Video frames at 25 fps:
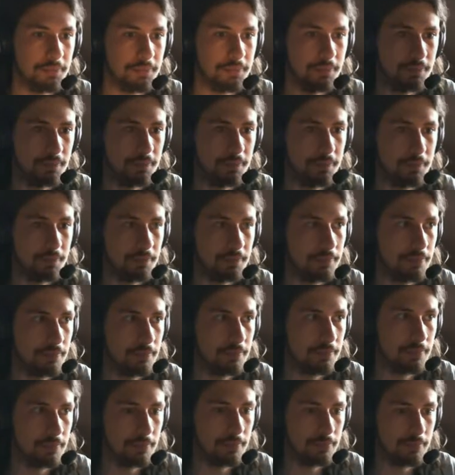
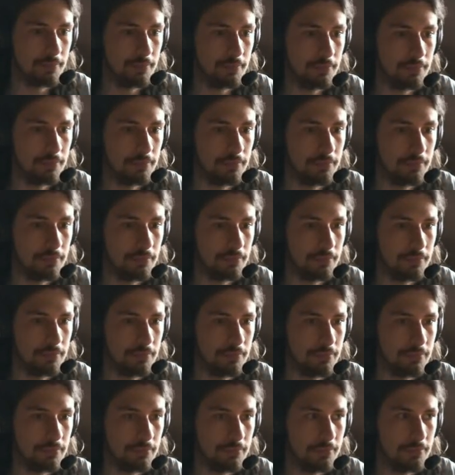
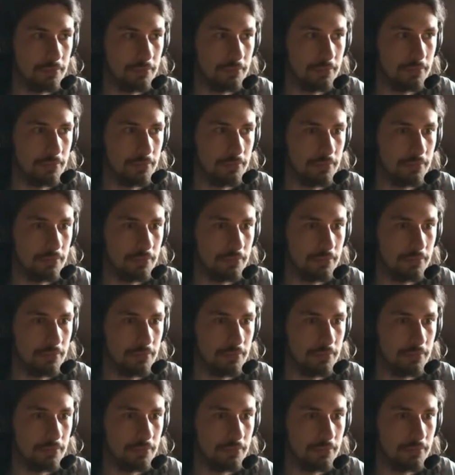Nobody speaks.